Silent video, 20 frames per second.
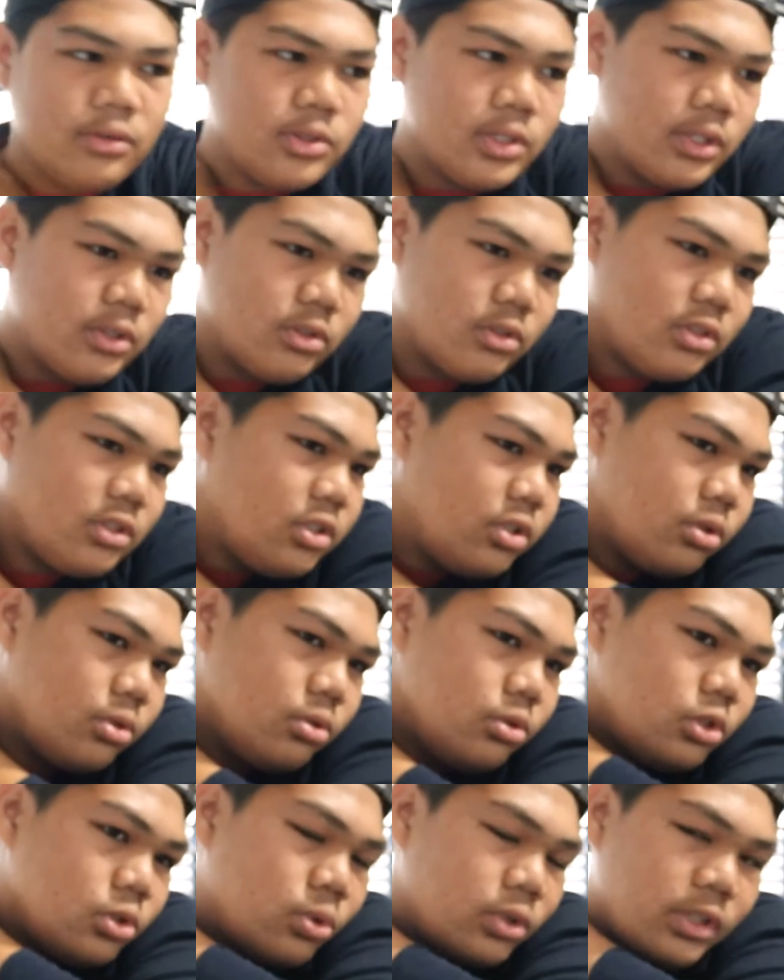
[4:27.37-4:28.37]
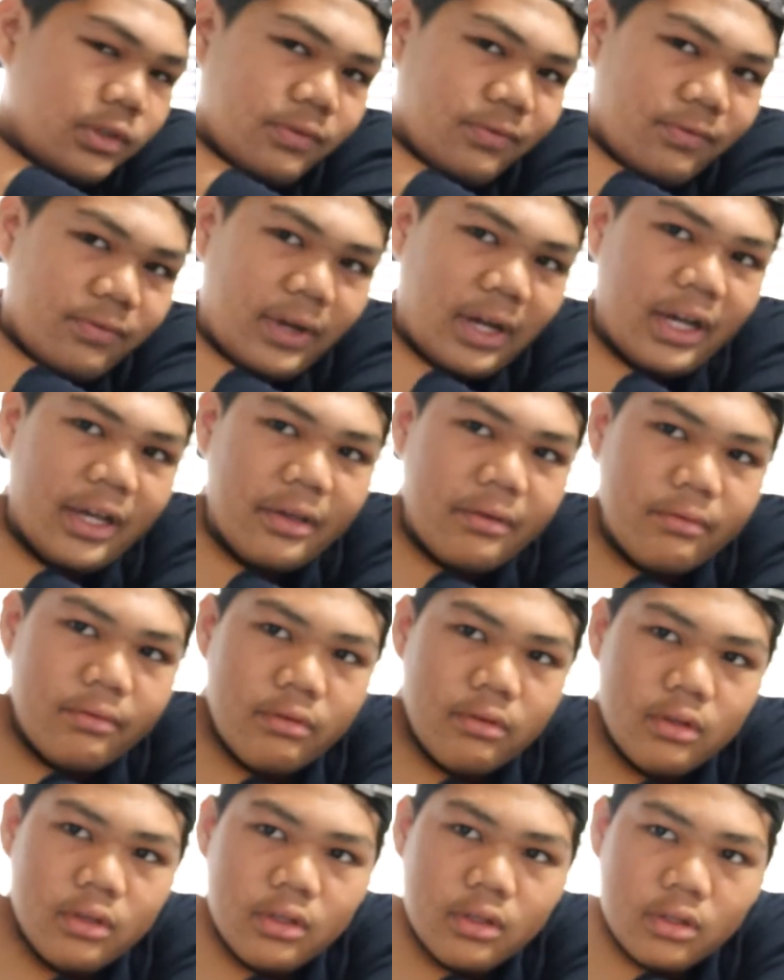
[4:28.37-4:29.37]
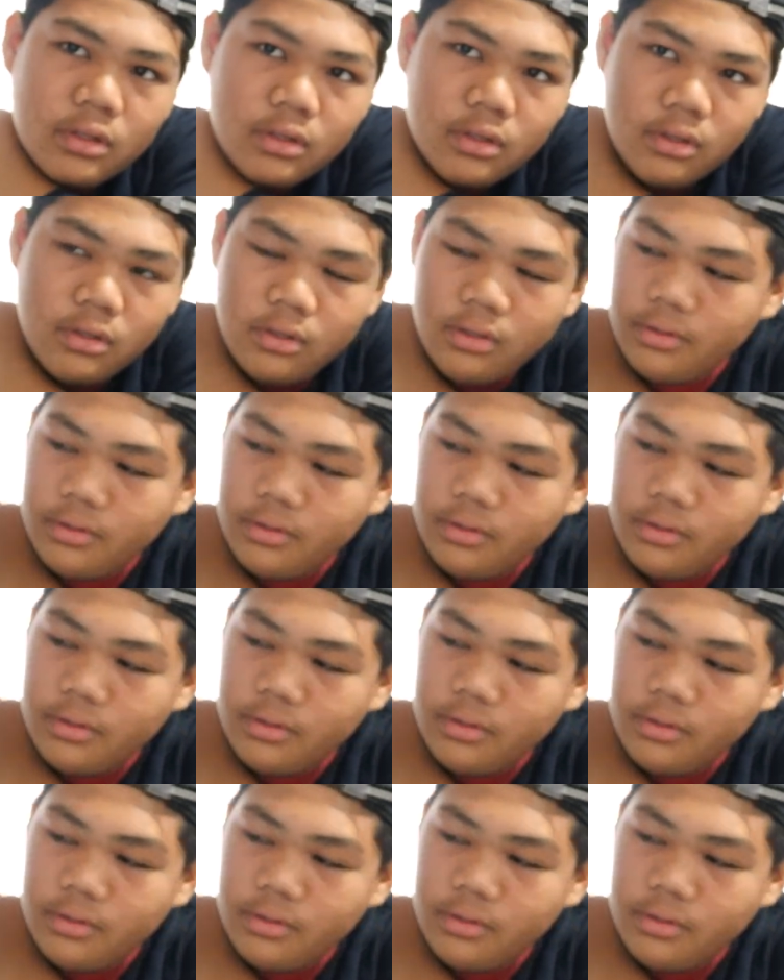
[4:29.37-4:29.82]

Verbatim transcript: It was like 225 I think.